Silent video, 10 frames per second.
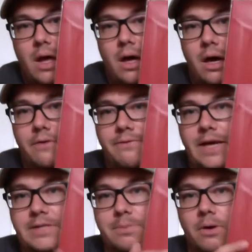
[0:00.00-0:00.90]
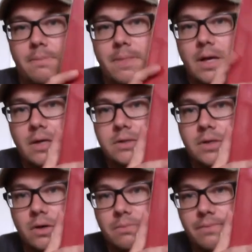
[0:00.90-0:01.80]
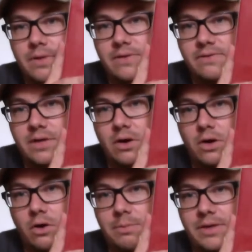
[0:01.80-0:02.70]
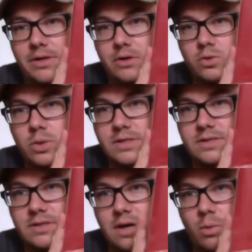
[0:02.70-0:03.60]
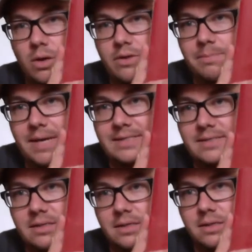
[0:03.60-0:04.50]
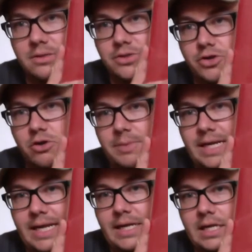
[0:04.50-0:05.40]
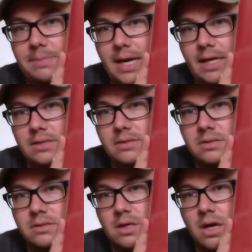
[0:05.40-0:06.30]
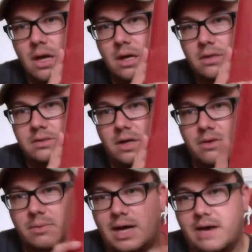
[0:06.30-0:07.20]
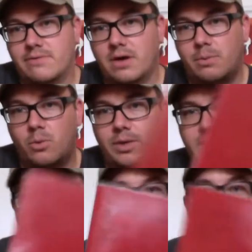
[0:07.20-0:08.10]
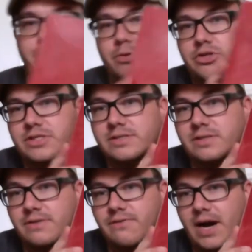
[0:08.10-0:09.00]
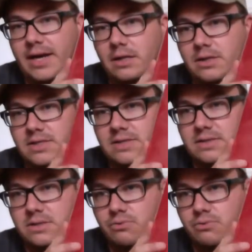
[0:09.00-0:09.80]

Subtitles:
on Facebook. So this is Neon Golden by the No Twist, one of the best German indie bands. Saw them live a couple weeks ago and purchased the vinyl. This is the